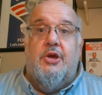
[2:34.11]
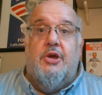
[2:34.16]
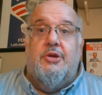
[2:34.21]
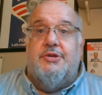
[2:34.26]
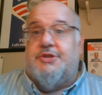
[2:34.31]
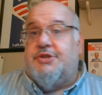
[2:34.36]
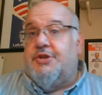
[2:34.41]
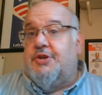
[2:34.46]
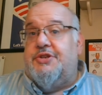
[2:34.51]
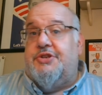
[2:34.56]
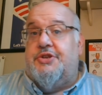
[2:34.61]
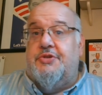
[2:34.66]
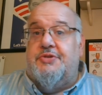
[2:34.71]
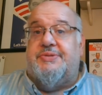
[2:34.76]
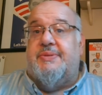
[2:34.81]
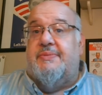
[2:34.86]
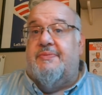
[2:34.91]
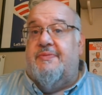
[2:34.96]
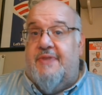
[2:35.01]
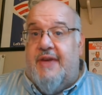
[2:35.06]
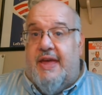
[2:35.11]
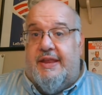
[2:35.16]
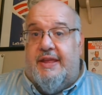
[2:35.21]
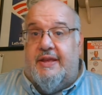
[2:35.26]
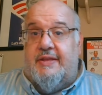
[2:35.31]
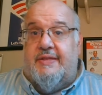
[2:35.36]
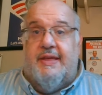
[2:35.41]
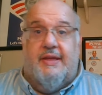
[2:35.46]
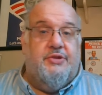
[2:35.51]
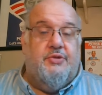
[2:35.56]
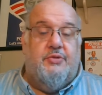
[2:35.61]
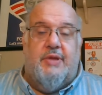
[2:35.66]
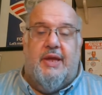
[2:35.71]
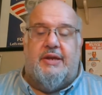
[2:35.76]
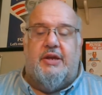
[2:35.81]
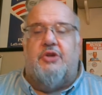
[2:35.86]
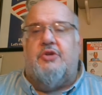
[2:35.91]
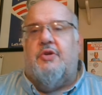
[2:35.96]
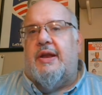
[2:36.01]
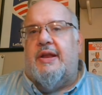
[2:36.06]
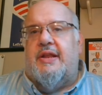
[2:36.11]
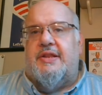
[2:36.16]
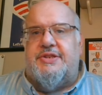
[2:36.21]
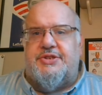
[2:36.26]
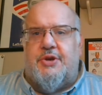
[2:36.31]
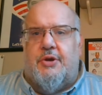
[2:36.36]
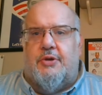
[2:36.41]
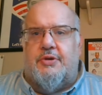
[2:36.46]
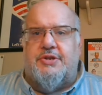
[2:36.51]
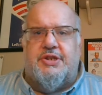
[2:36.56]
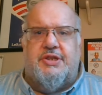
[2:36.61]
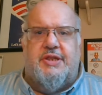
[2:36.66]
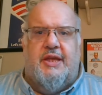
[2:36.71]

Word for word: should do some vetting. They'll do like a credit search.